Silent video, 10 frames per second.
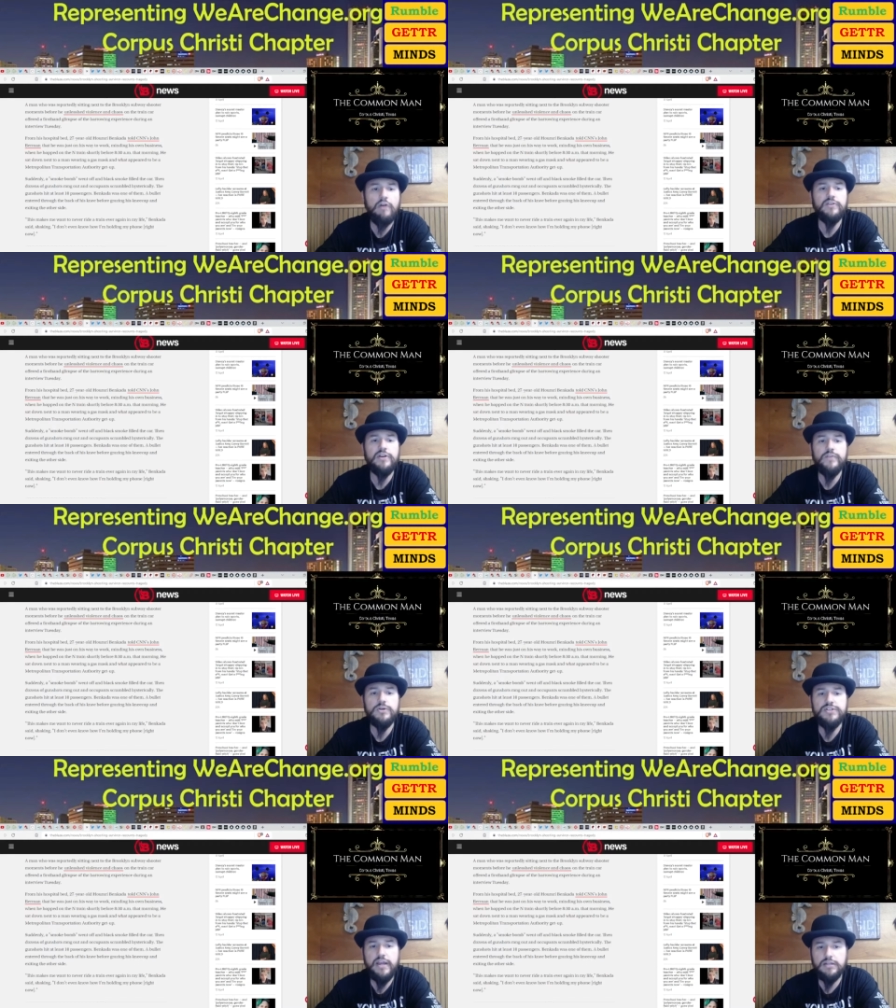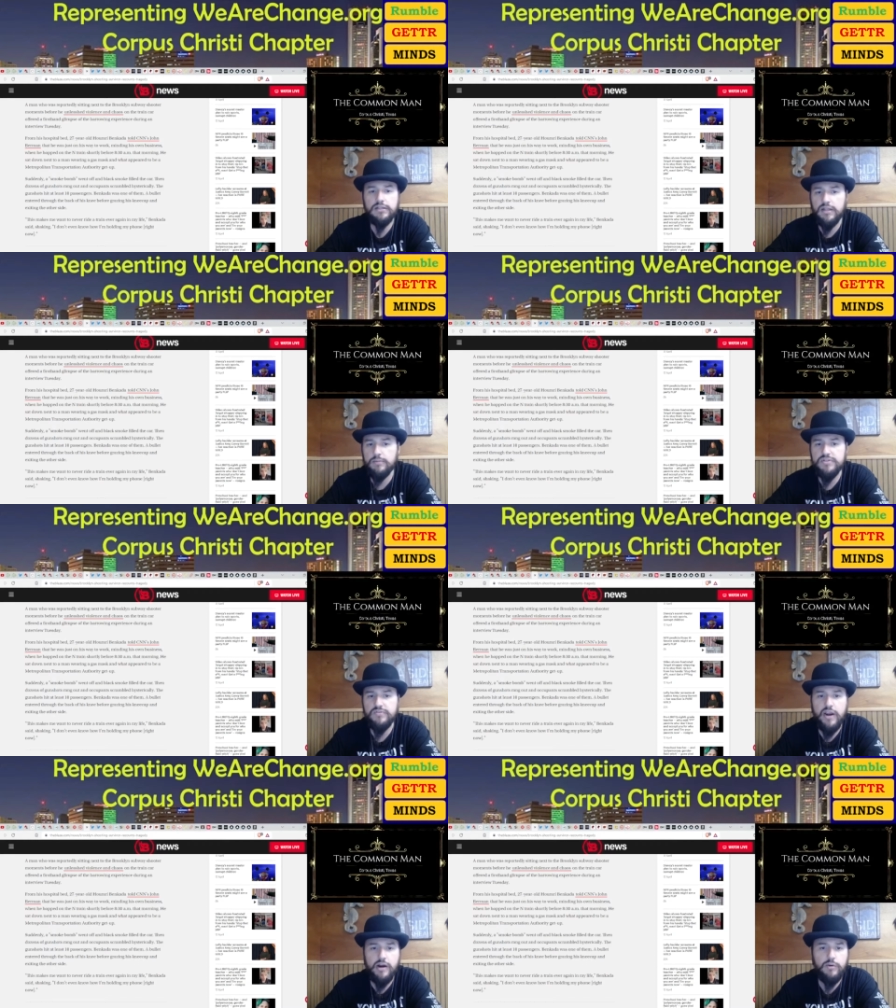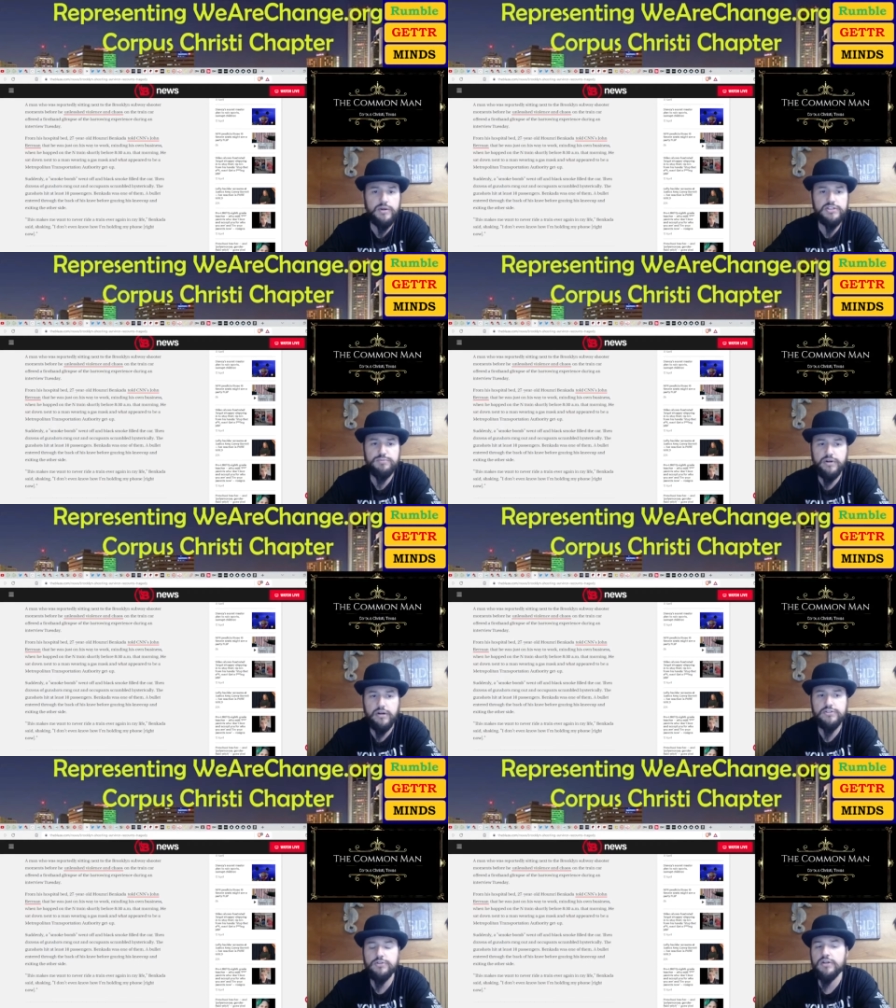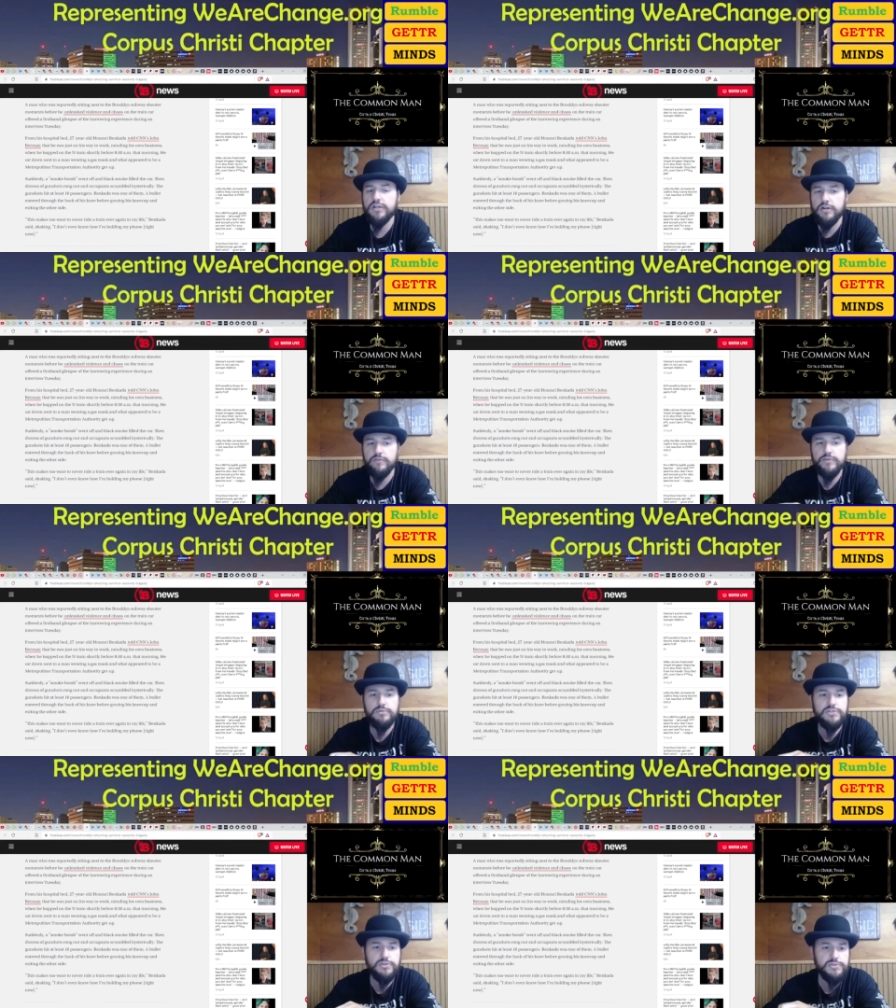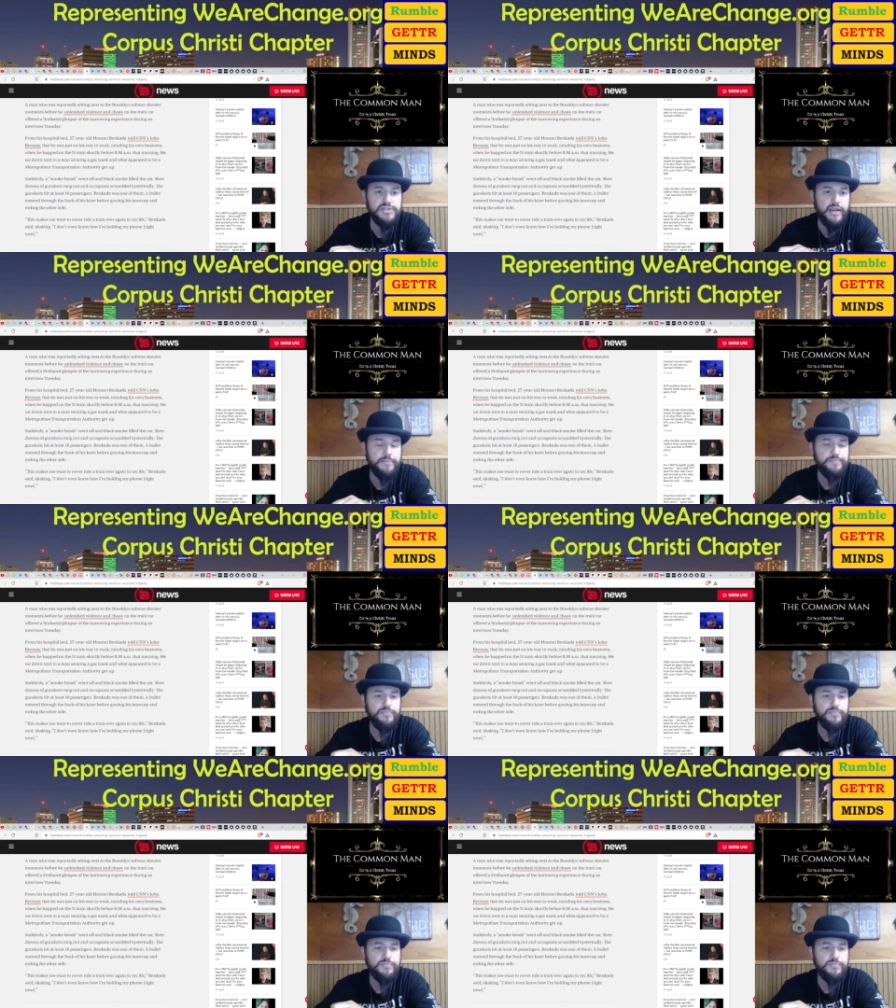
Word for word: offered a first hand glimpse of the harrowing experience during an interview Tuesday.